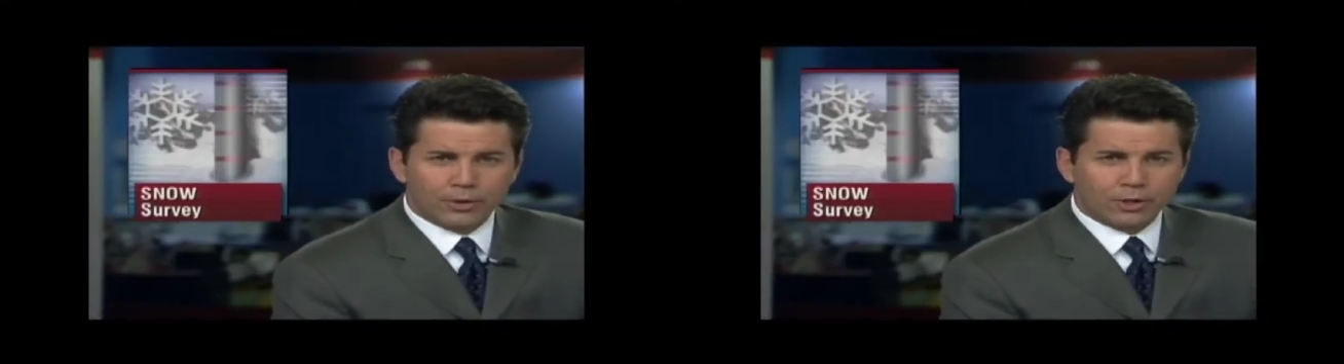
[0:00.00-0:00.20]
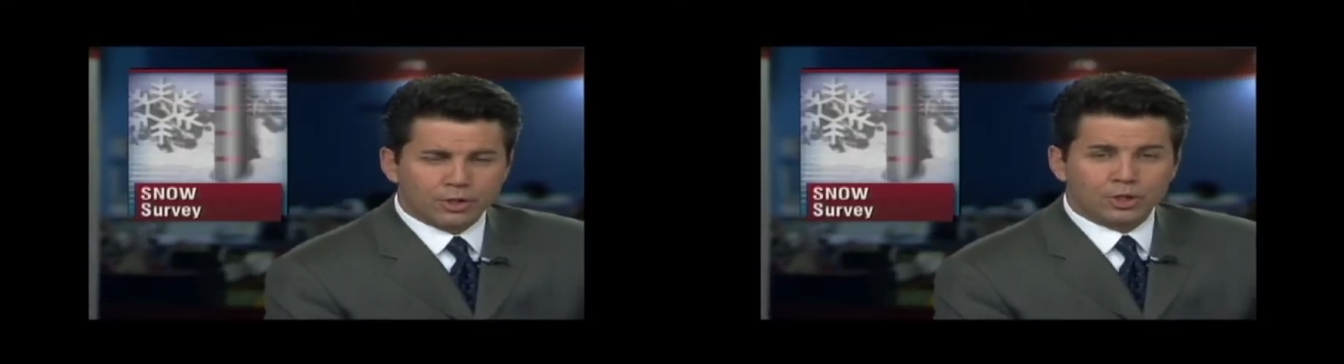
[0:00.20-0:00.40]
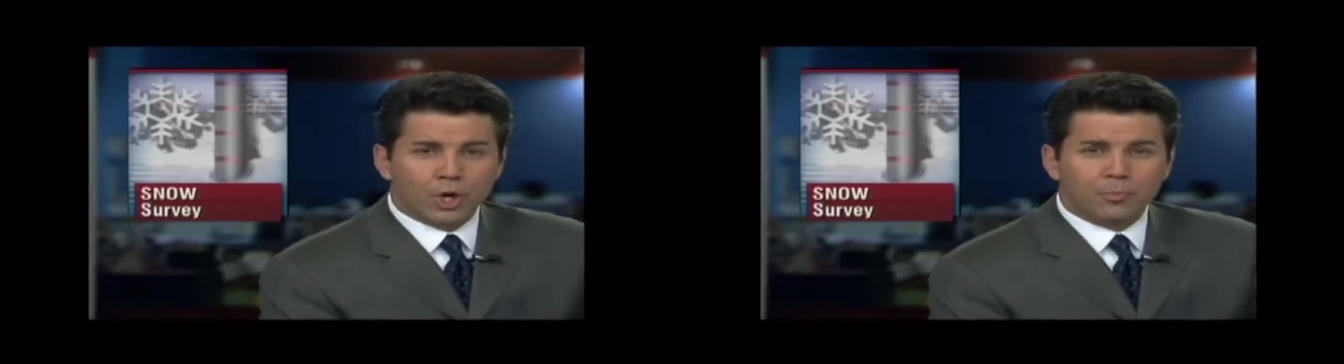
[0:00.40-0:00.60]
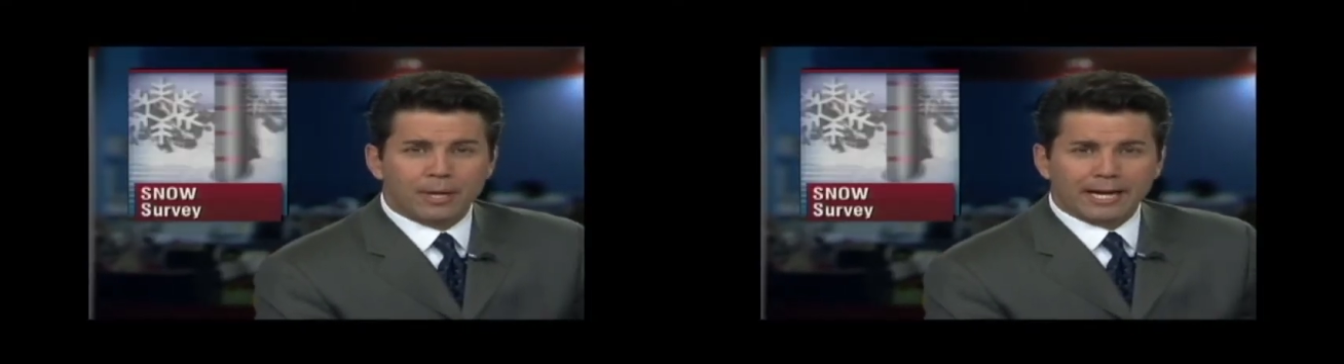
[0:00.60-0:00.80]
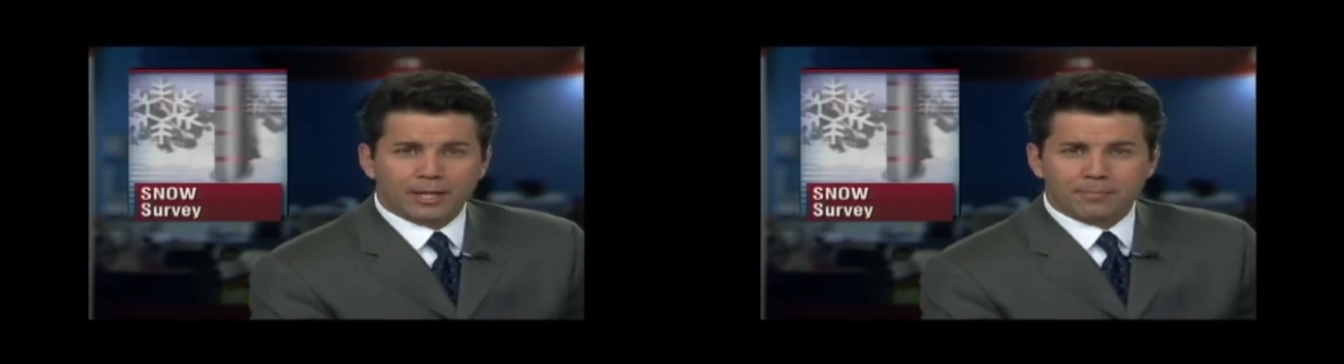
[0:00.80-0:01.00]
the
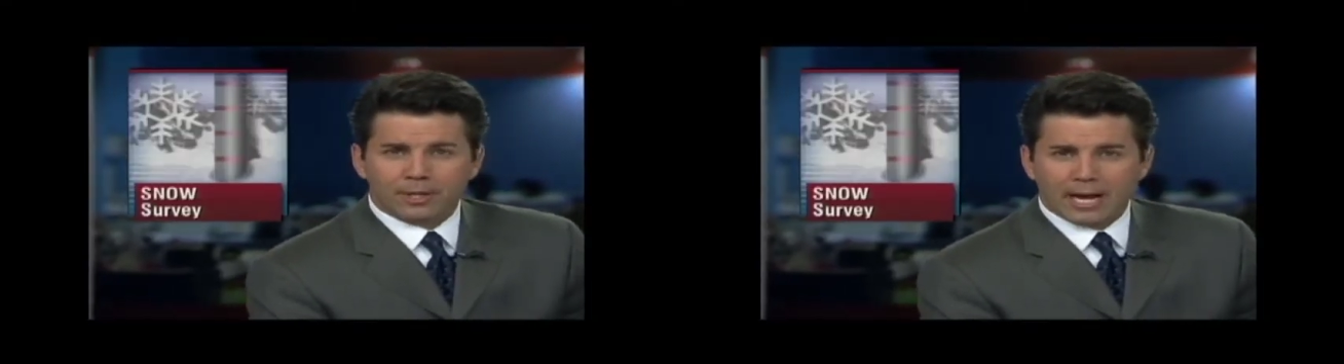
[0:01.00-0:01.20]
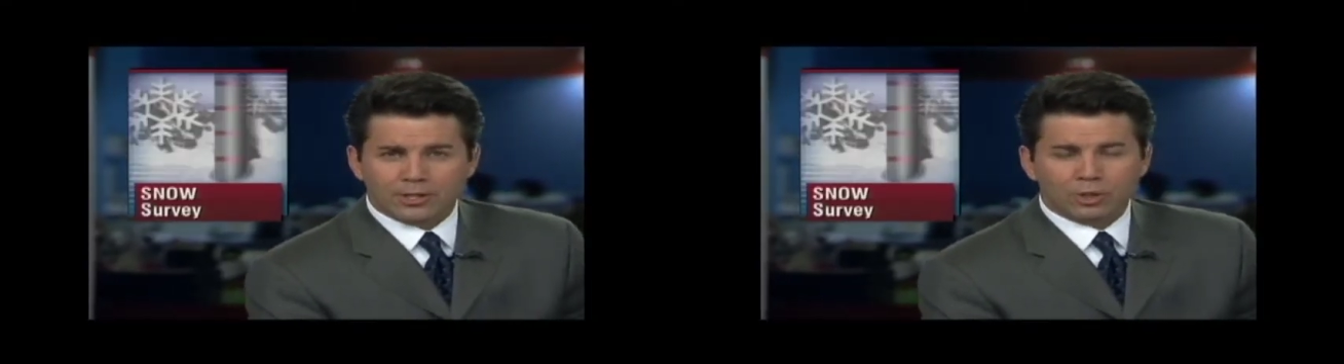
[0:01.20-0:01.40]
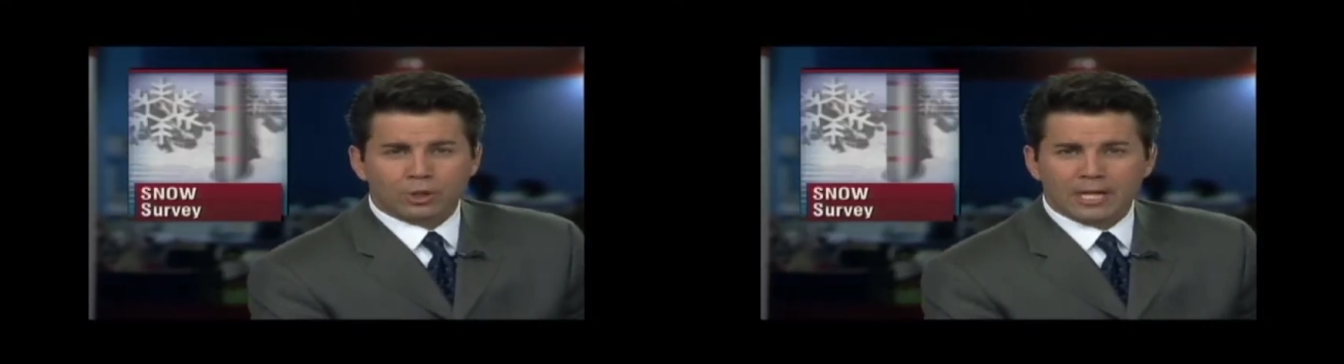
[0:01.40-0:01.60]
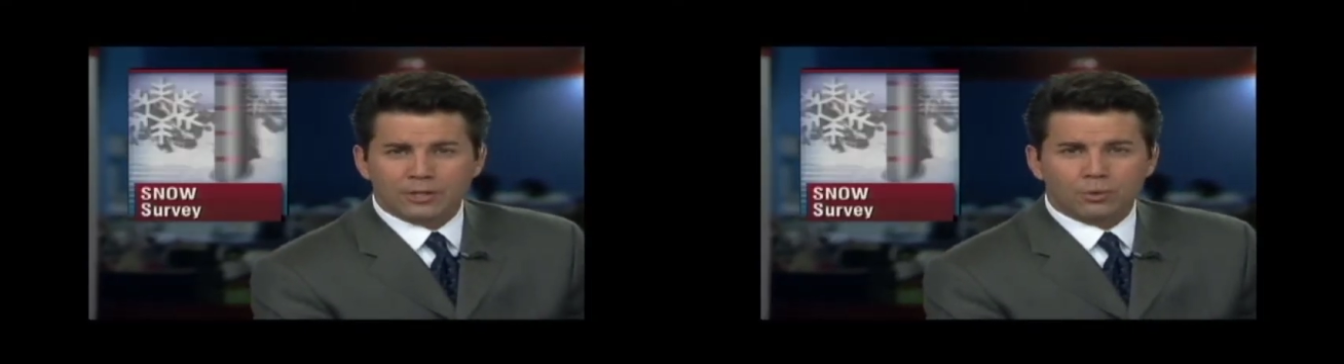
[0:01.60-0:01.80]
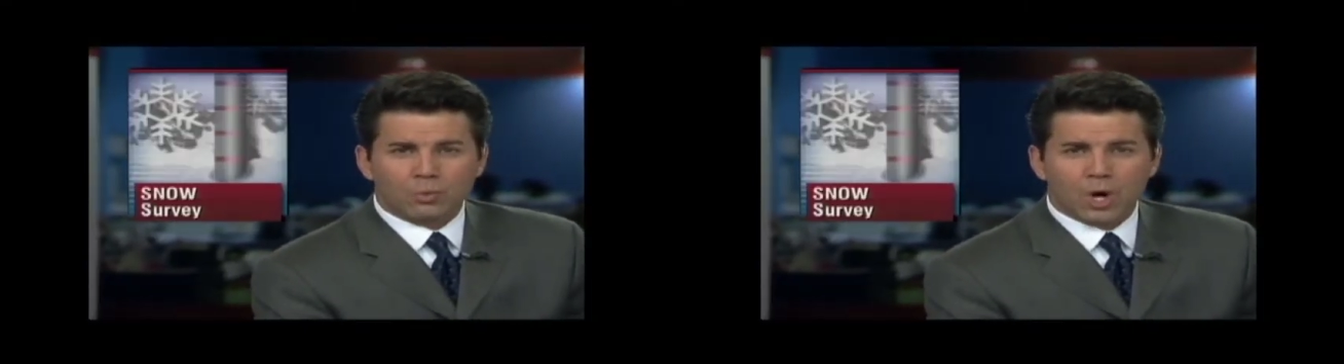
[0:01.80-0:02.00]
snowpack up there has
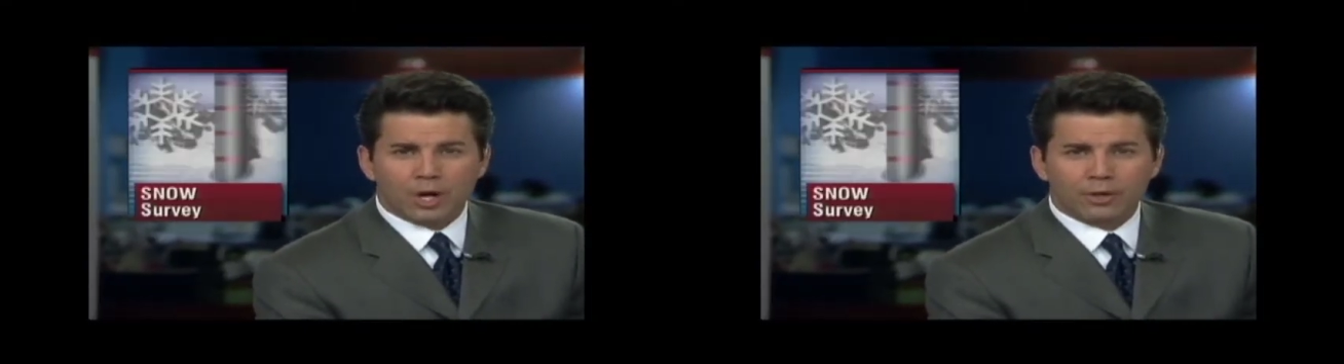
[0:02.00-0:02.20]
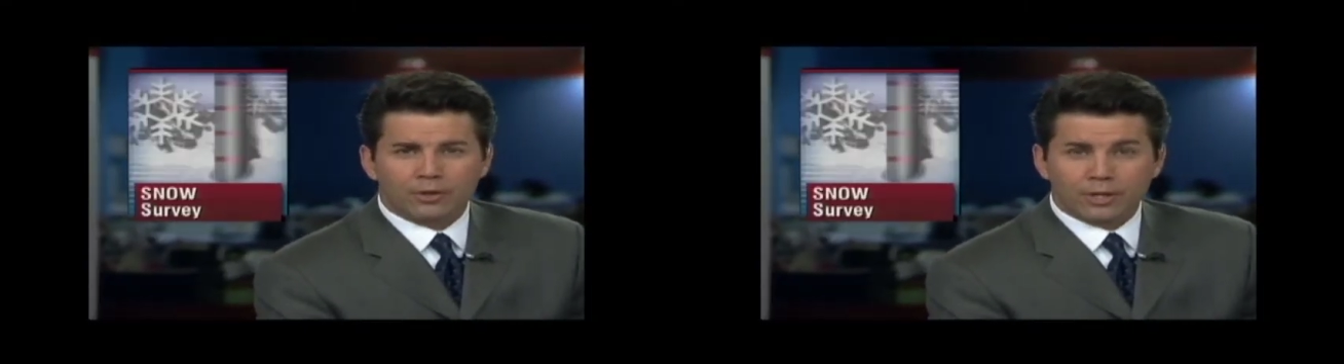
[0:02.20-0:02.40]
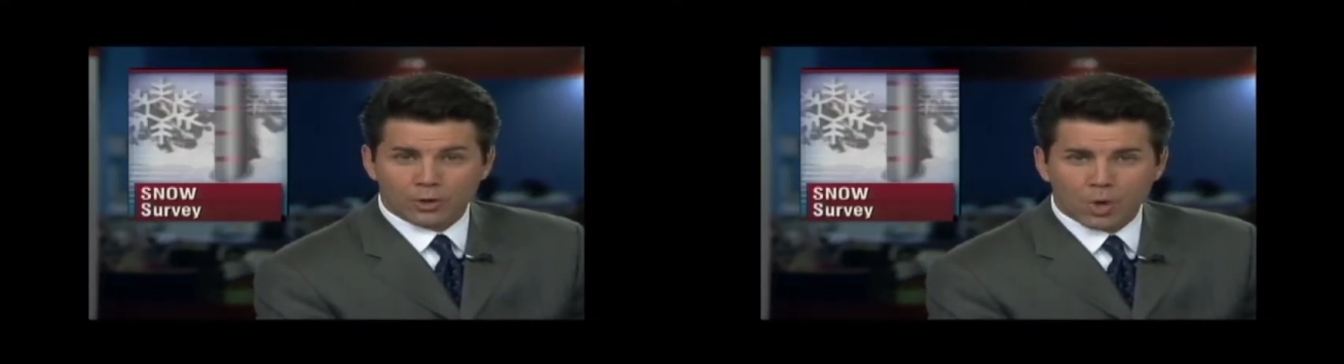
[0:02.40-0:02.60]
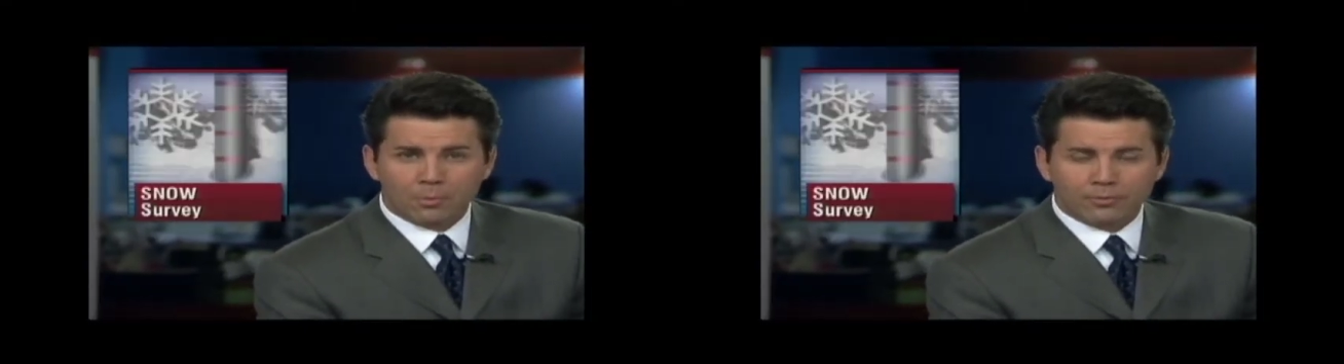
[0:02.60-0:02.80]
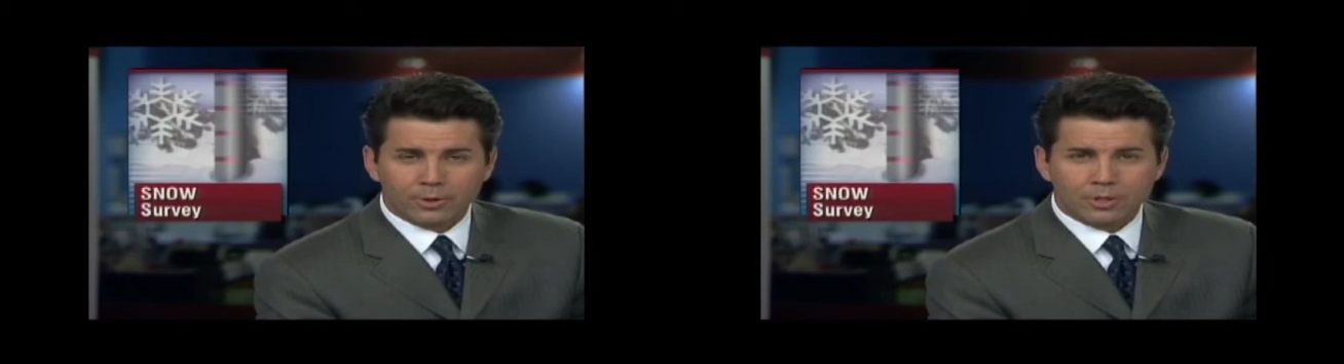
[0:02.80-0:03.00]
less water than
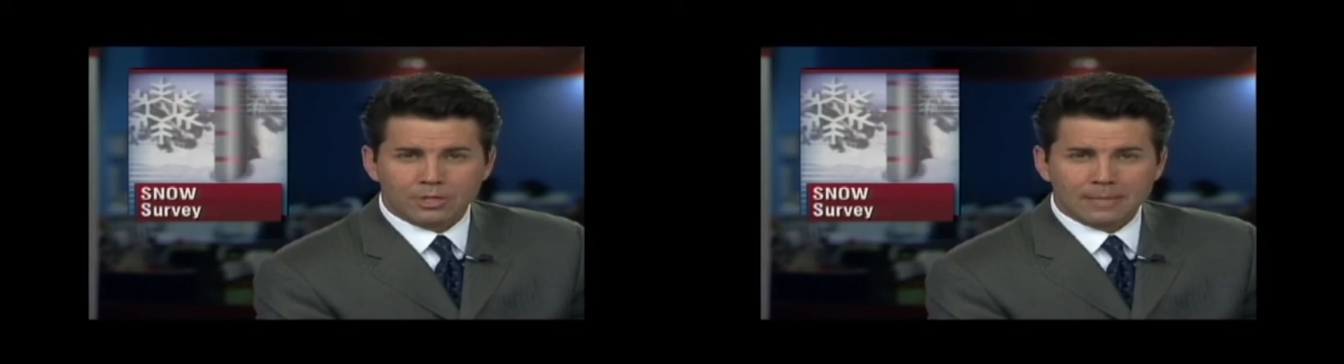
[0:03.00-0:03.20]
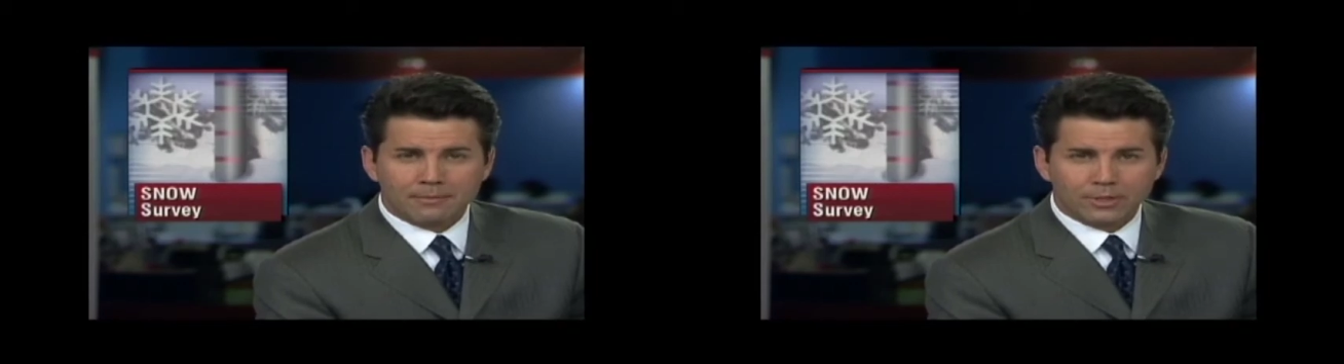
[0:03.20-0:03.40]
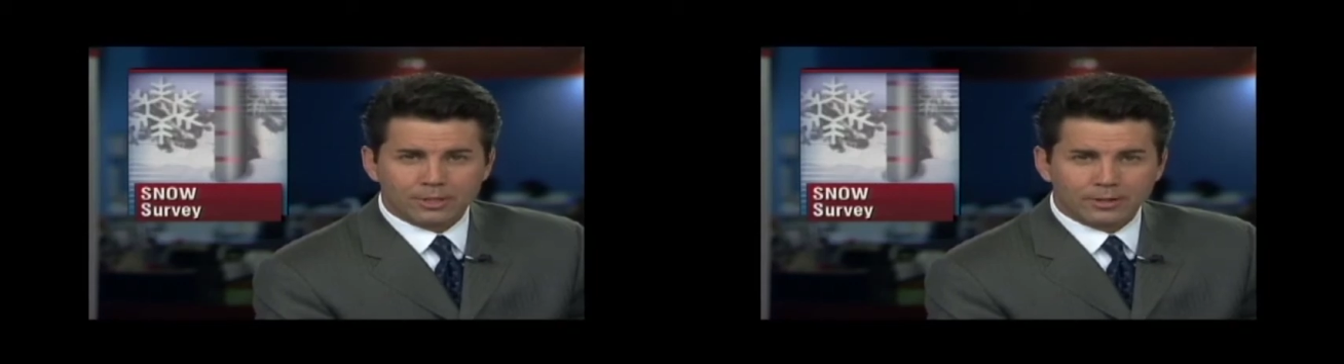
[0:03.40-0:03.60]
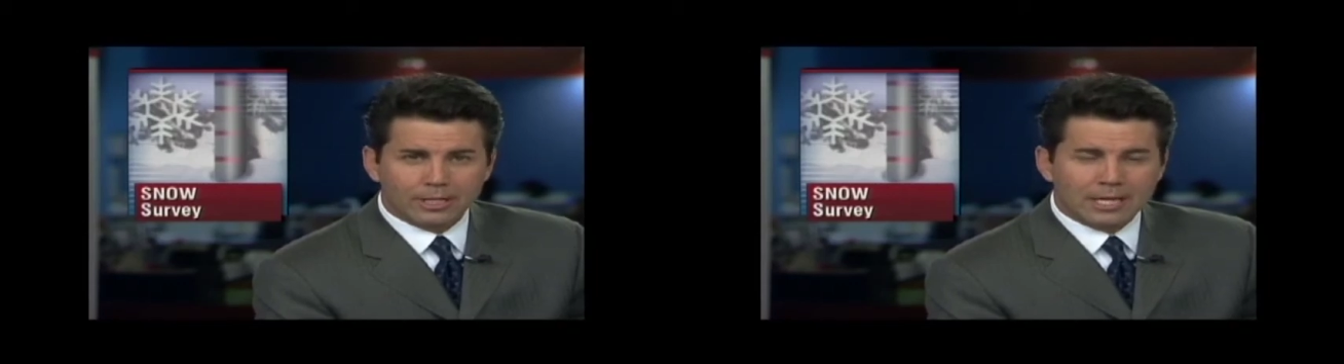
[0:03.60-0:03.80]
normal for this time of year.